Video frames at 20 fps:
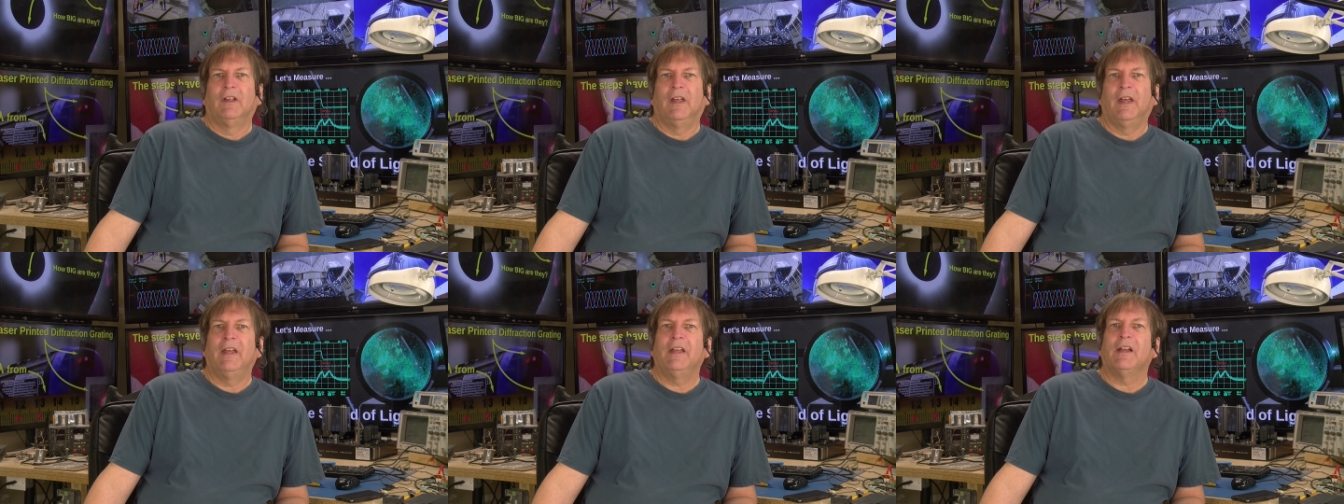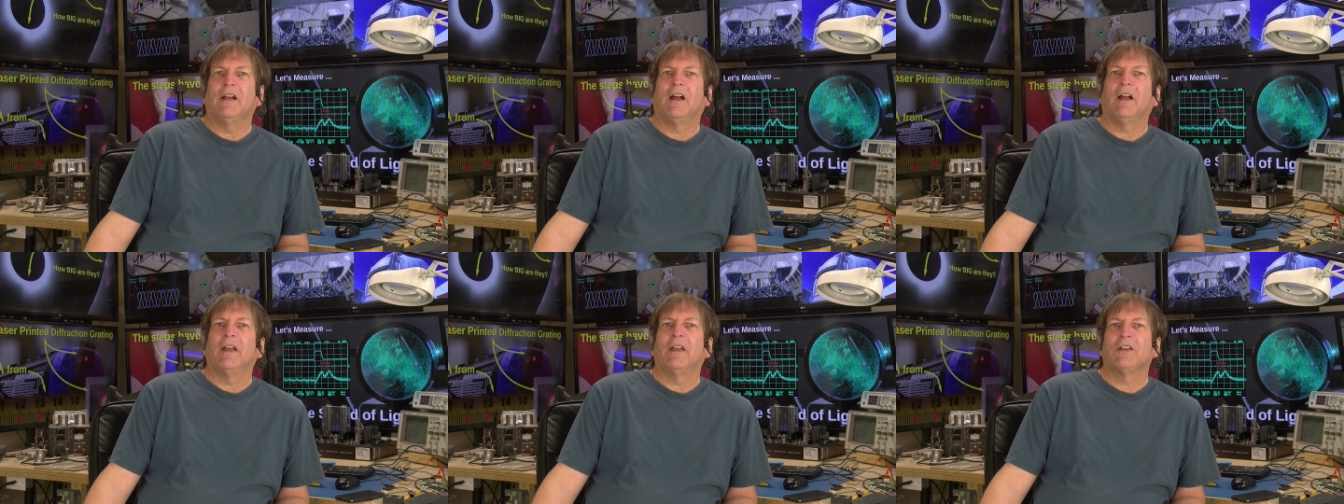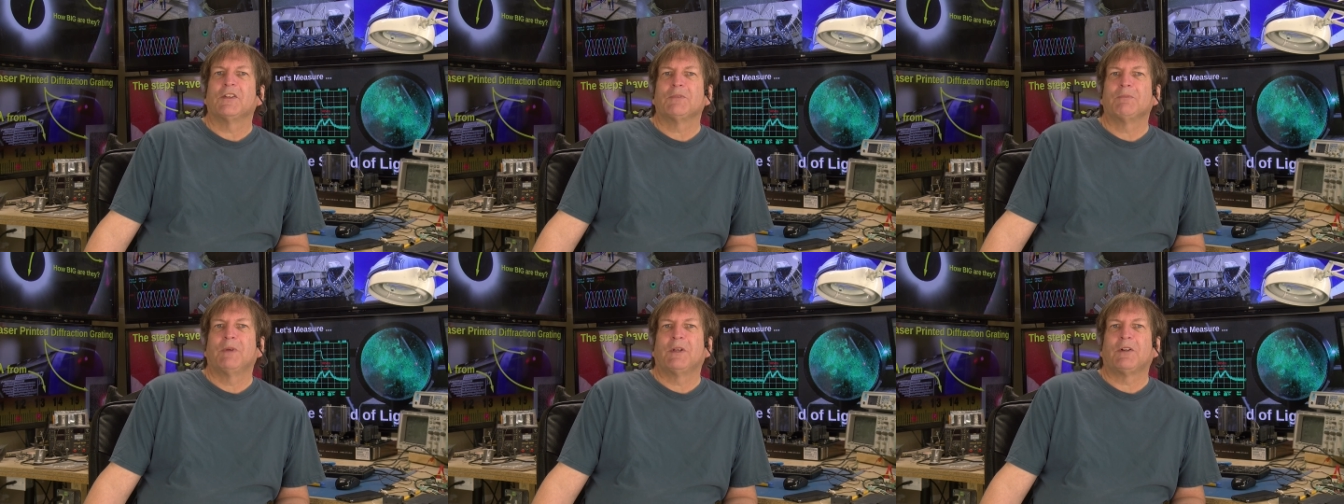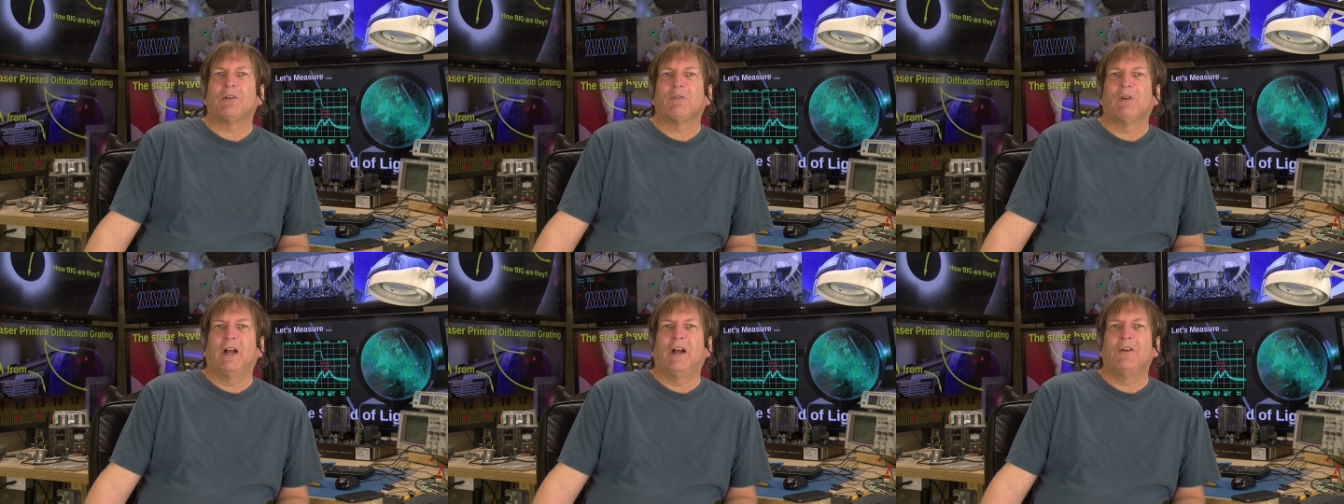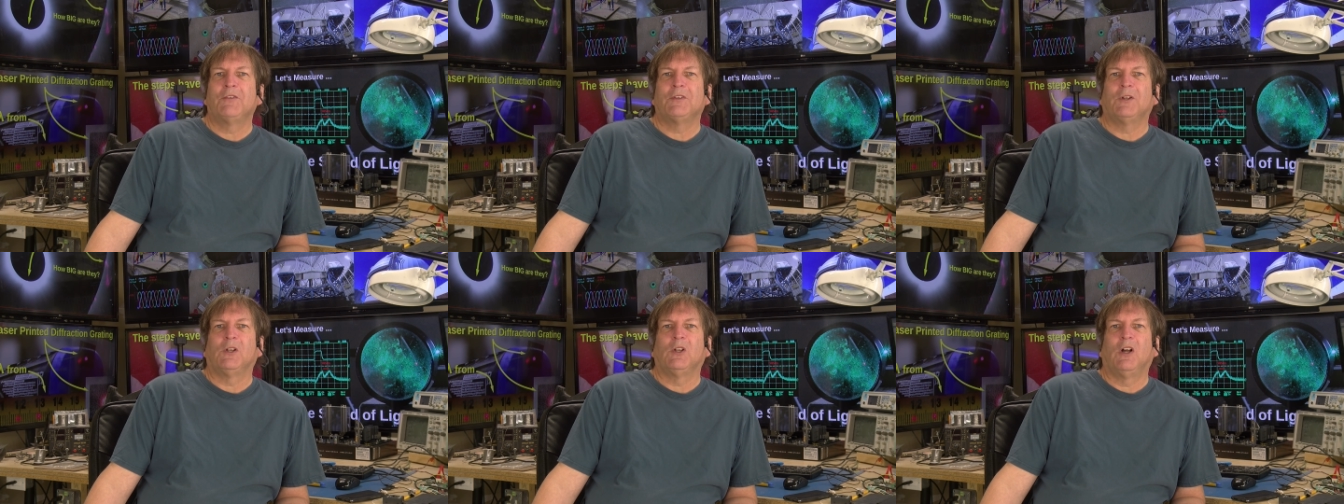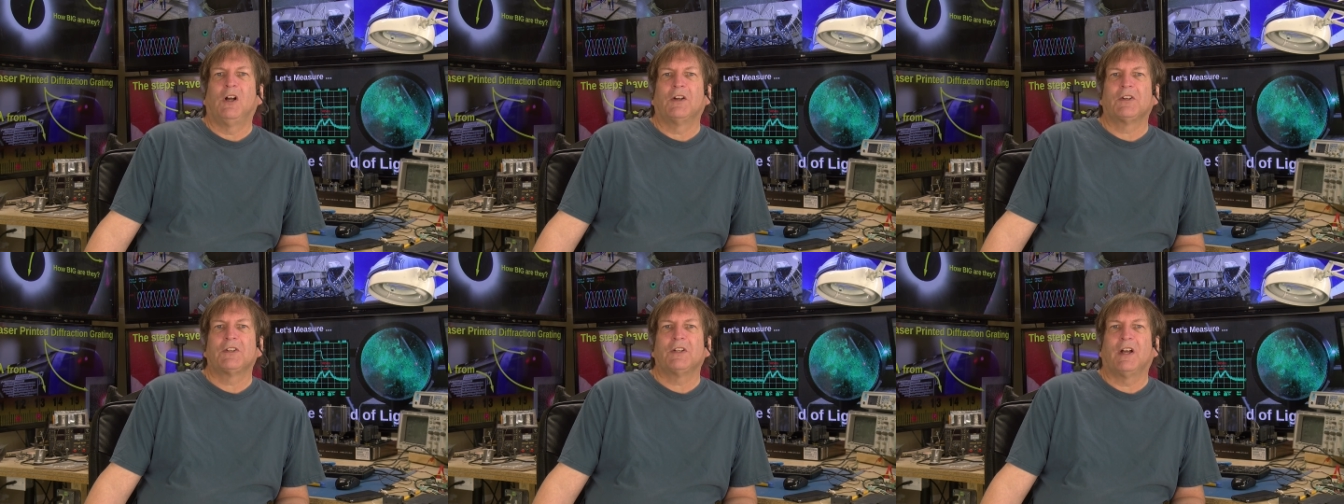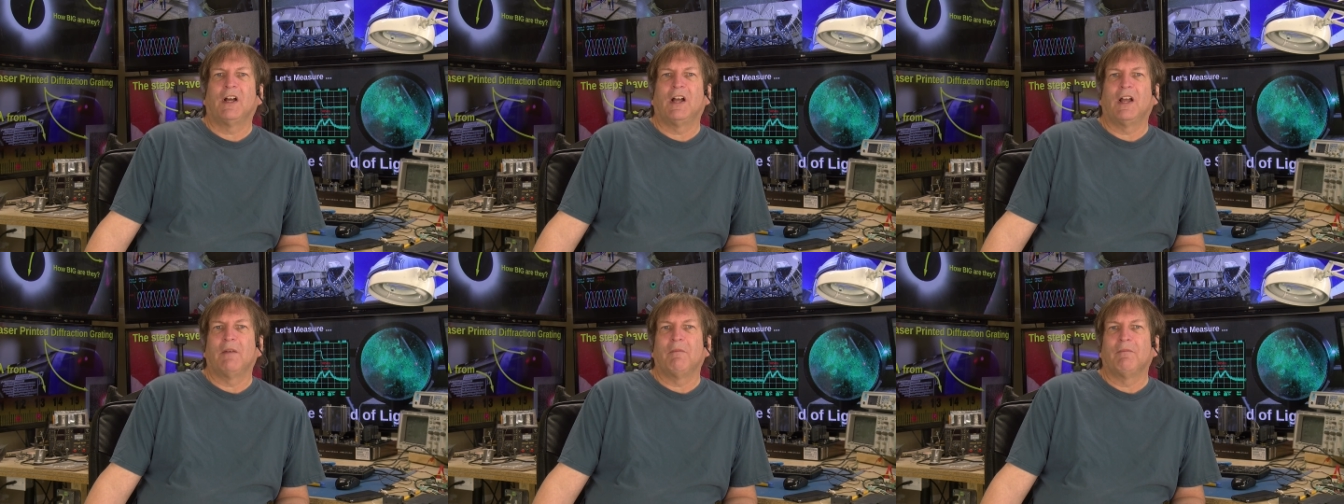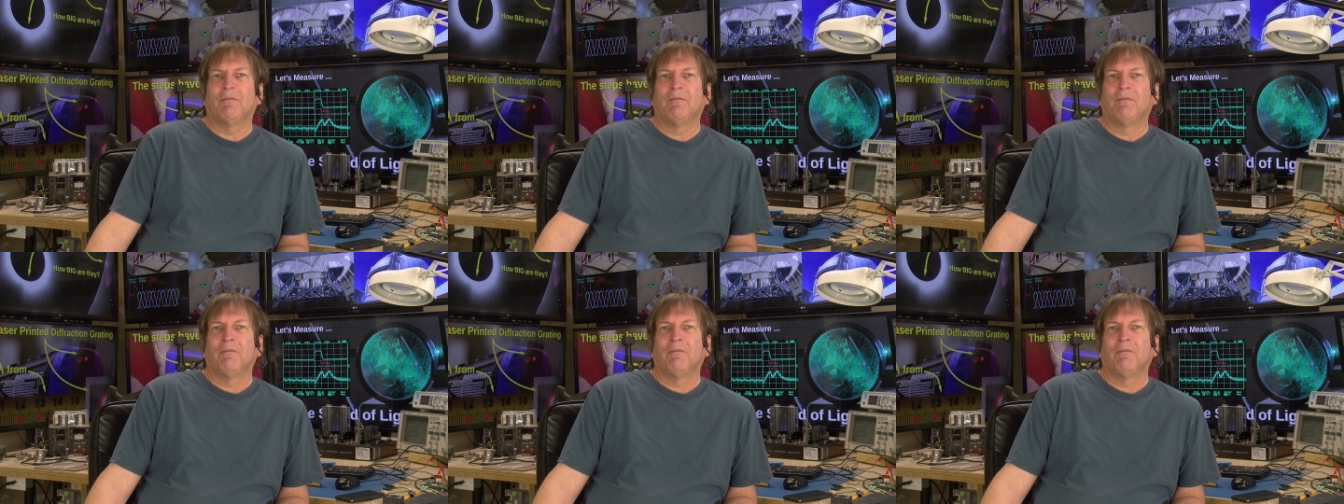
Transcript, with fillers: AI has been around a long time.